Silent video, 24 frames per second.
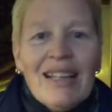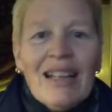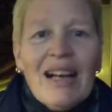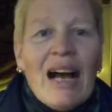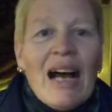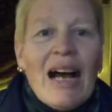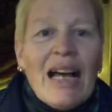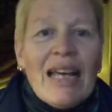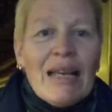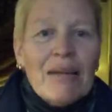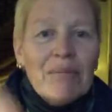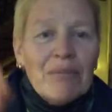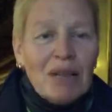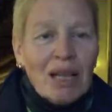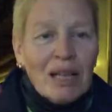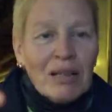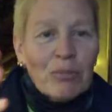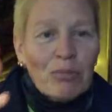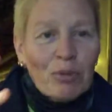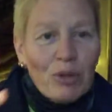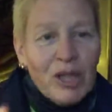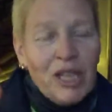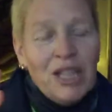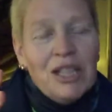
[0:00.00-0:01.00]
I am
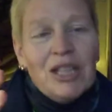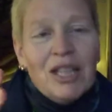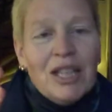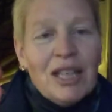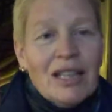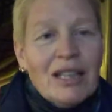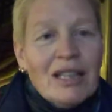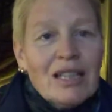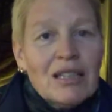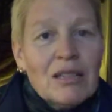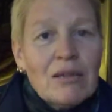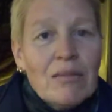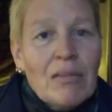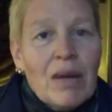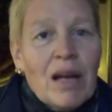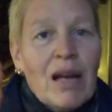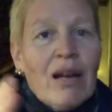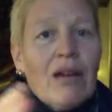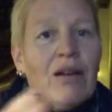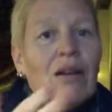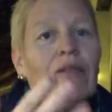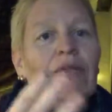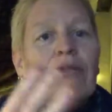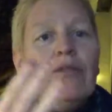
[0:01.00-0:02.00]
not preaching. It doesn't
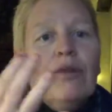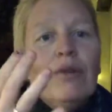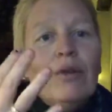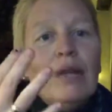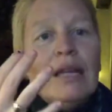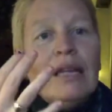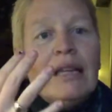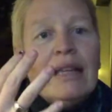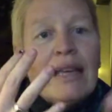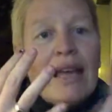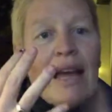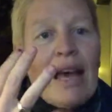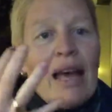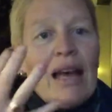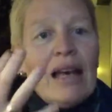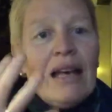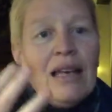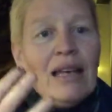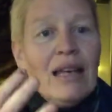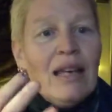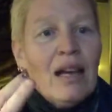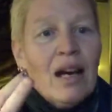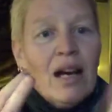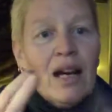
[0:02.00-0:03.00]
matter if you eat candy,